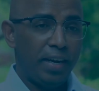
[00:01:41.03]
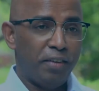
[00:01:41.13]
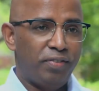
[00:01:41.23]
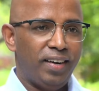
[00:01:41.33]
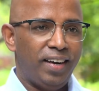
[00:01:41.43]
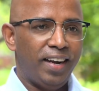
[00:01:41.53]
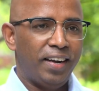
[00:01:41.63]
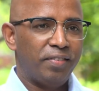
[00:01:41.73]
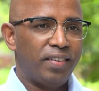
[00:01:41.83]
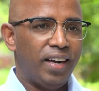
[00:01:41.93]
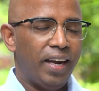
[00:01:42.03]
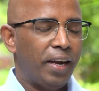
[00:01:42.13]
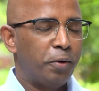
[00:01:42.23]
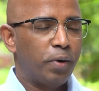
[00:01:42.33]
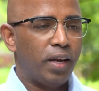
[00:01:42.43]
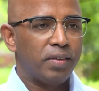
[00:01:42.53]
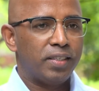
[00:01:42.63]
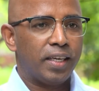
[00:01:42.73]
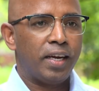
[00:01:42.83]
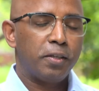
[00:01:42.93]
Definitely, definitely. I don't have a
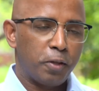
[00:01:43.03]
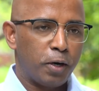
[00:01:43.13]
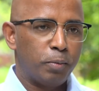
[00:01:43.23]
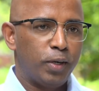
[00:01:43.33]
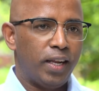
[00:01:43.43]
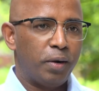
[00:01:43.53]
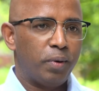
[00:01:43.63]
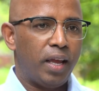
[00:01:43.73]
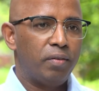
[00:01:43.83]
second thought about that one.